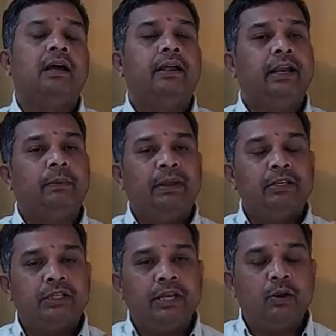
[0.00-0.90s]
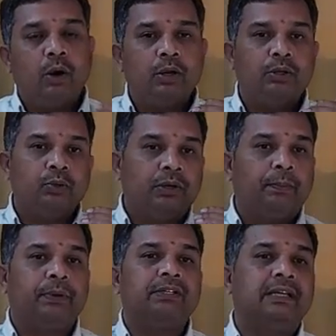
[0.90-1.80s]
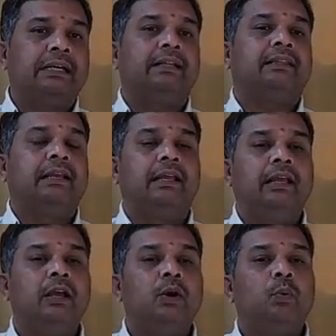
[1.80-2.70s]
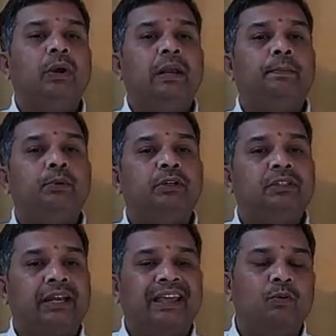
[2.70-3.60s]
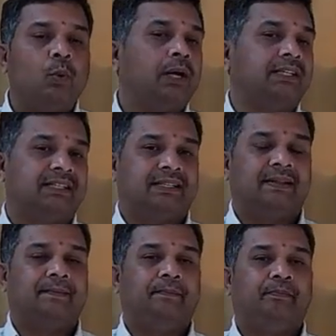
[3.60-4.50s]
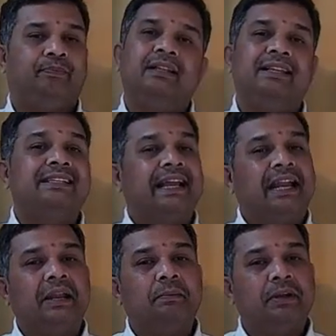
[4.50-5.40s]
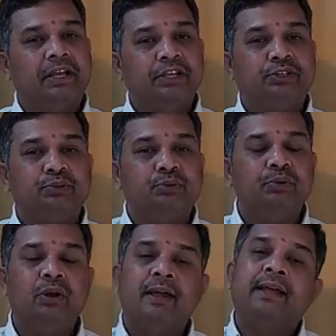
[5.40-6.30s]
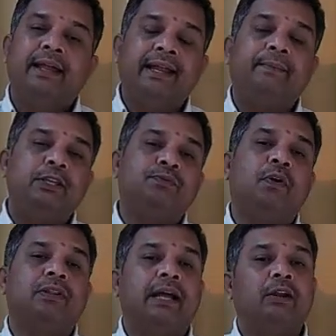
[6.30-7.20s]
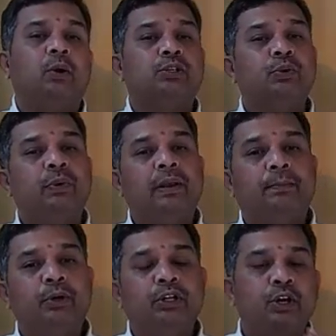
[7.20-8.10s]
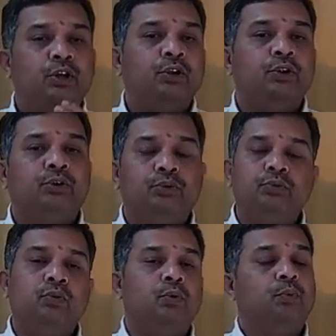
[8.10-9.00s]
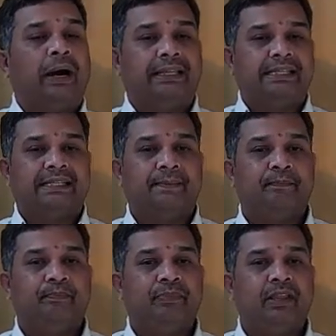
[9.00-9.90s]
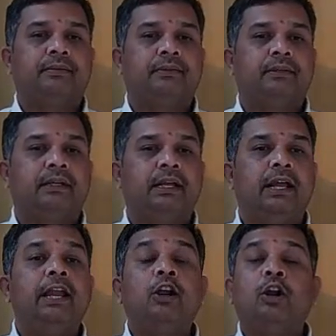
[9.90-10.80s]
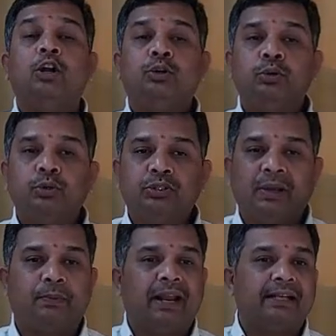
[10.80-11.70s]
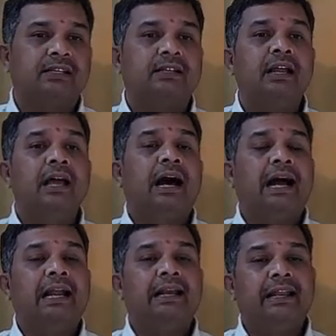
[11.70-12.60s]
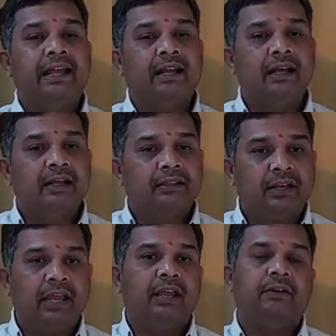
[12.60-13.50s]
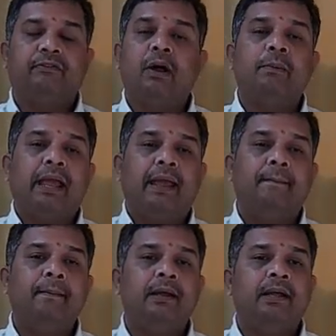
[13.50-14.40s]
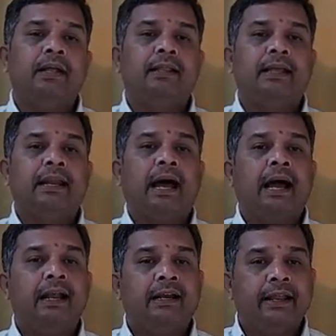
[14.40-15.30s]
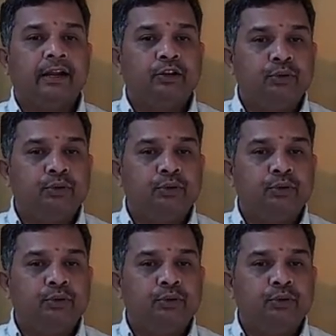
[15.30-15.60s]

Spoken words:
It means in order to represent 3, we'll put 3 ones. The second number is 2. It means for that also we'll put 2 ones. In order to do subtraction, I'll take 3 from m, then I'll take